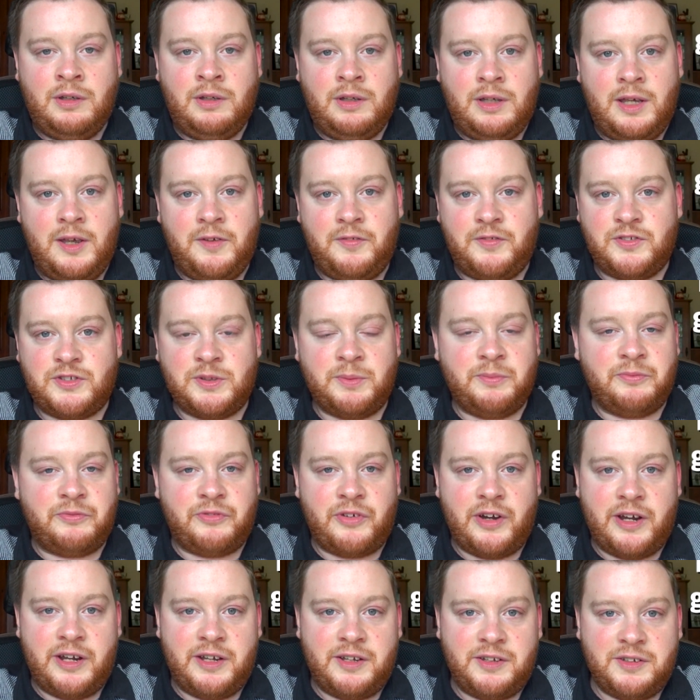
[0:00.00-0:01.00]
if some
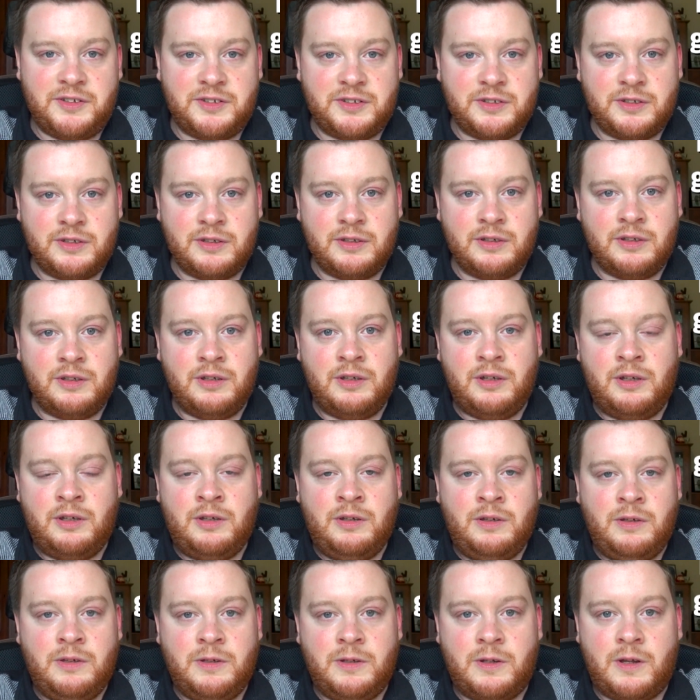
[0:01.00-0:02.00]
friends,
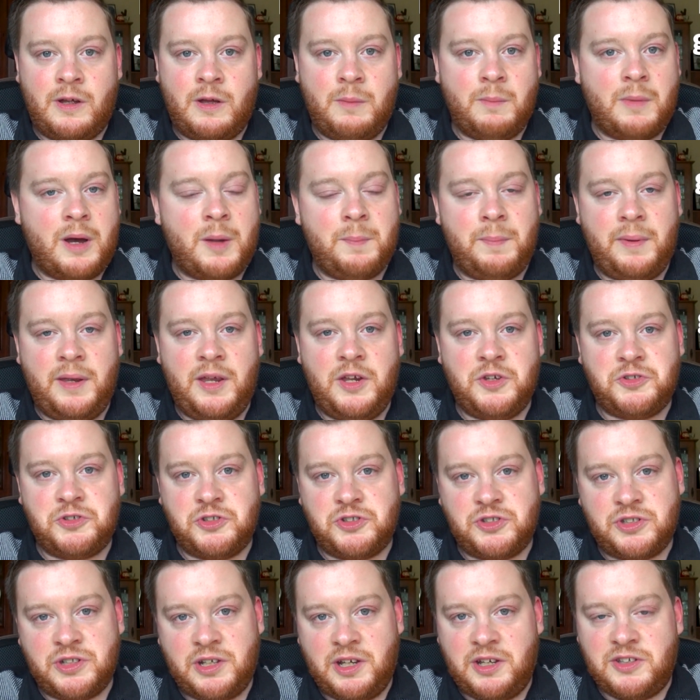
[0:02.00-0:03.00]
you know, might be
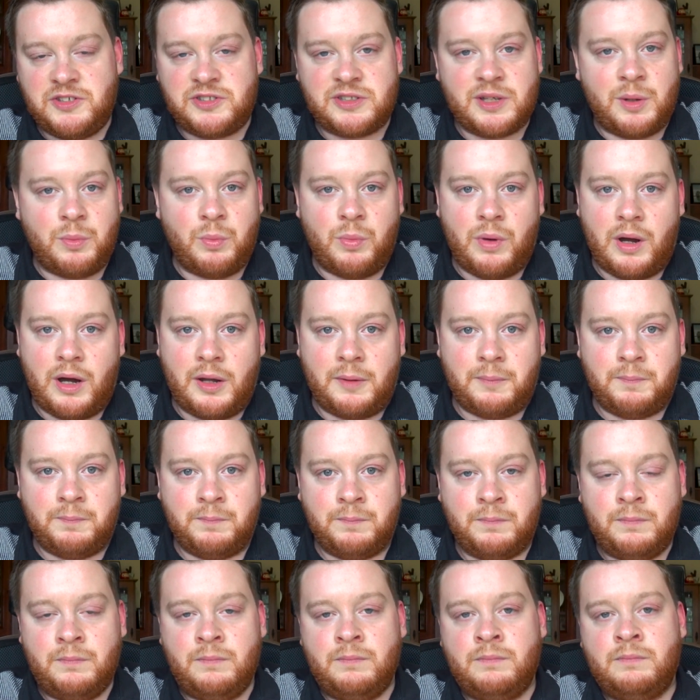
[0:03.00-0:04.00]
interested in someone
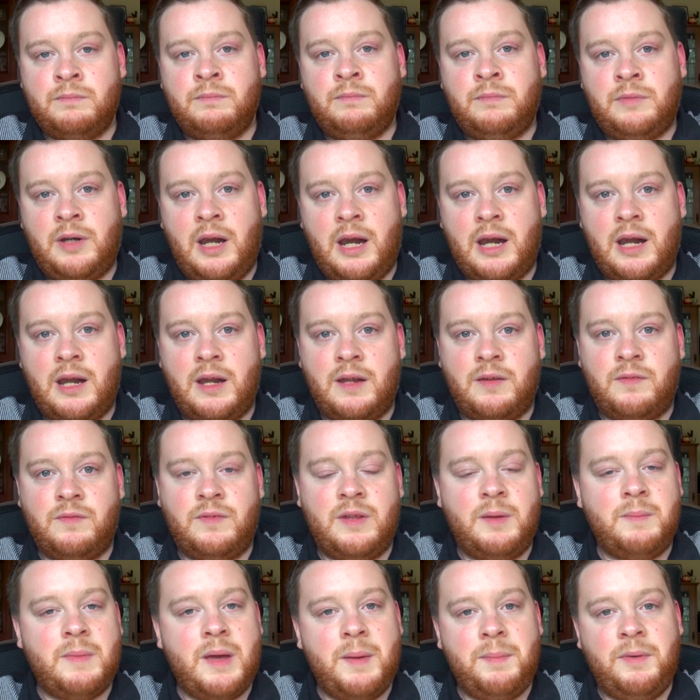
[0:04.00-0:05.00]
and
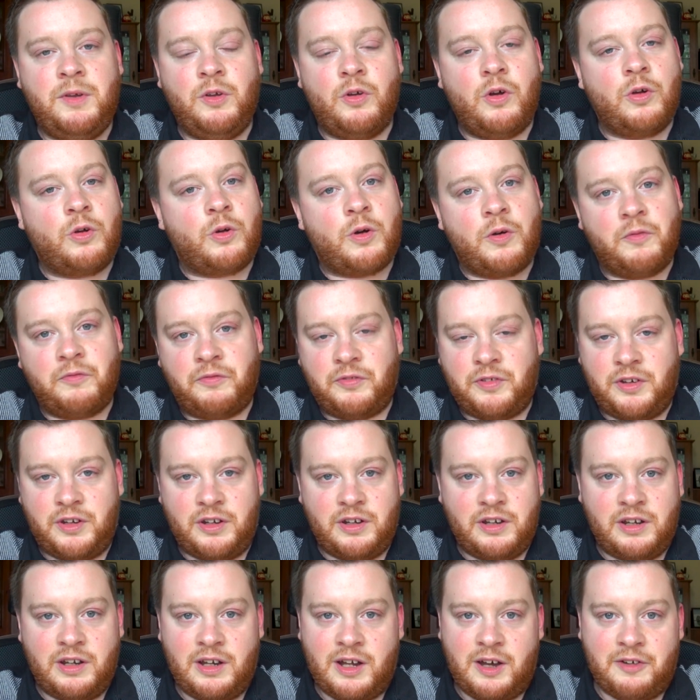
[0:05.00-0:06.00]
they're maybe not
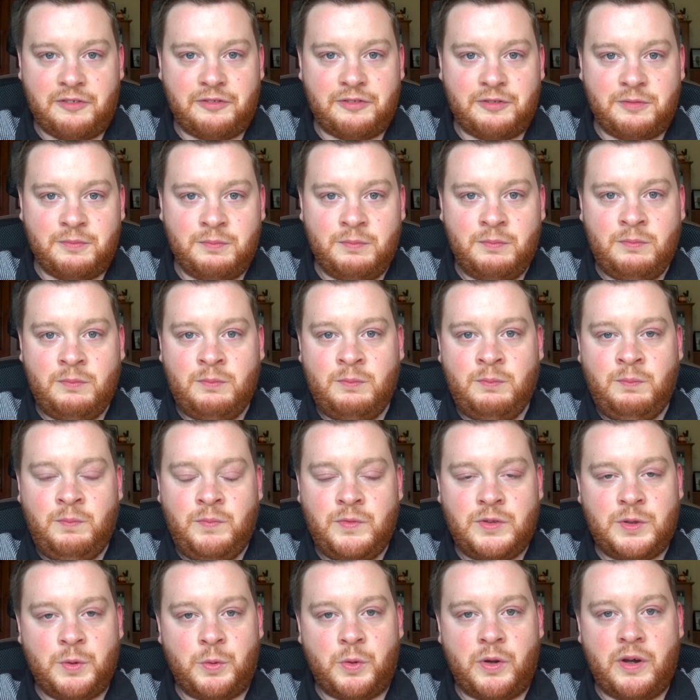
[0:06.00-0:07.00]
confident enough
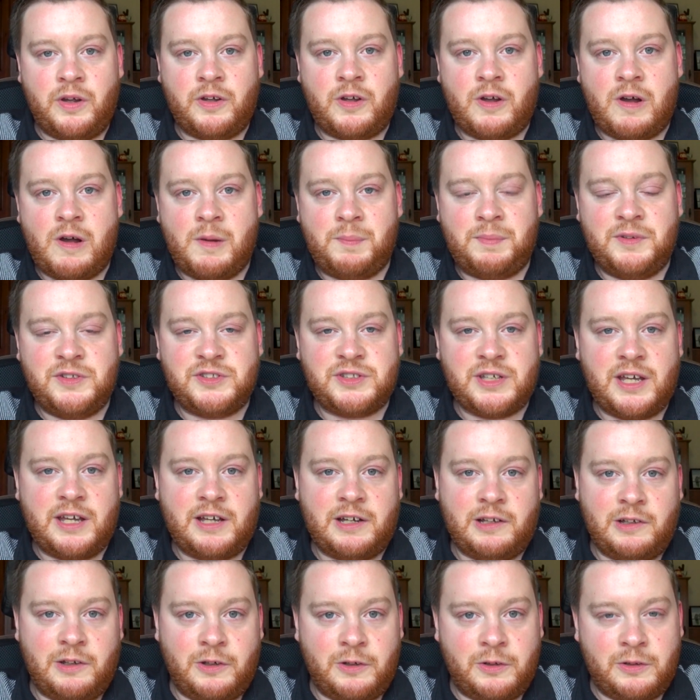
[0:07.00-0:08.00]
to want to go up and say
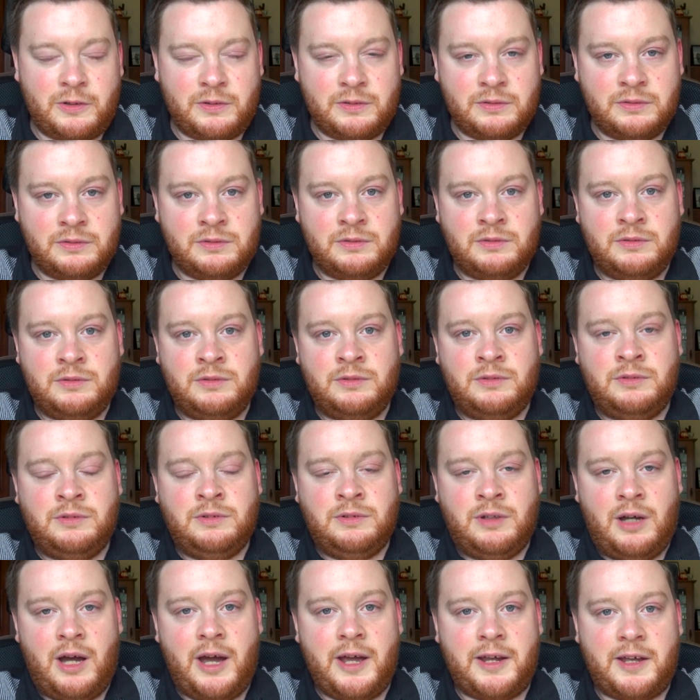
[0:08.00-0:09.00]
hello,
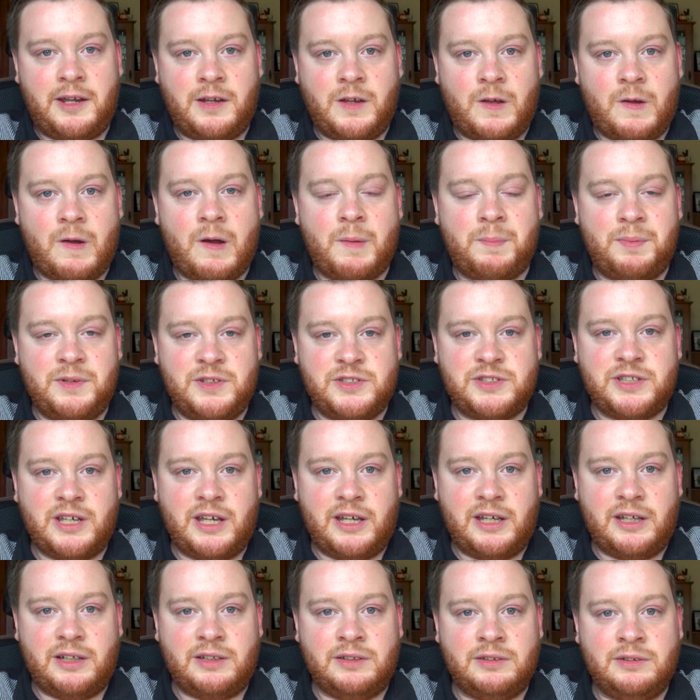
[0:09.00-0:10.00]
I can go up and
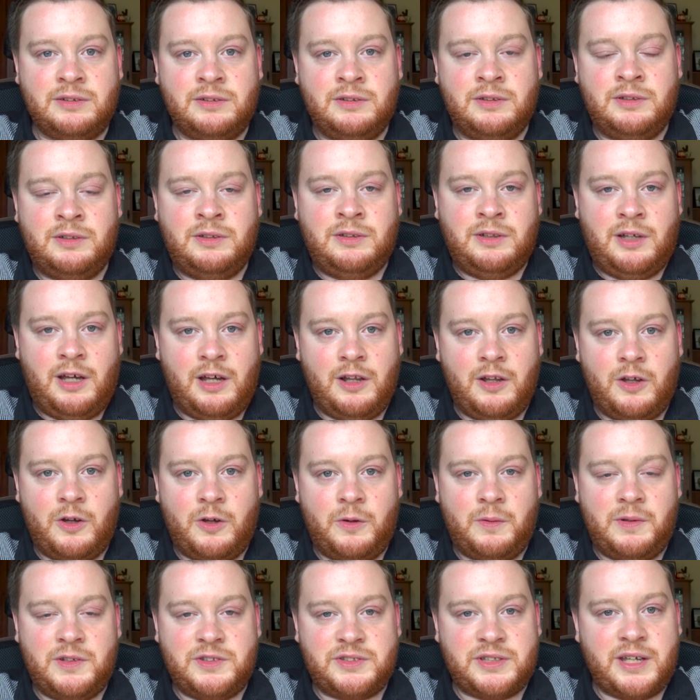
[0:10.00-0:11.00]
say
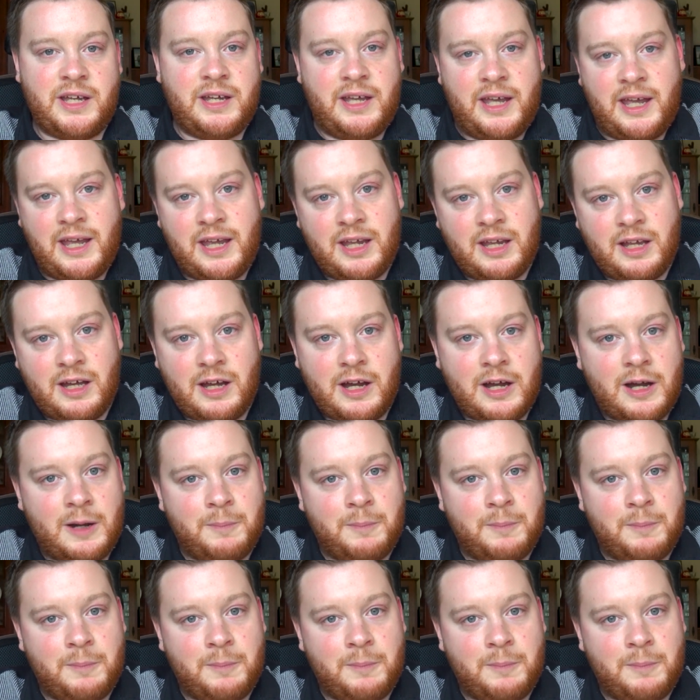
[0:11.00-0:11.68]
hello and say, hey,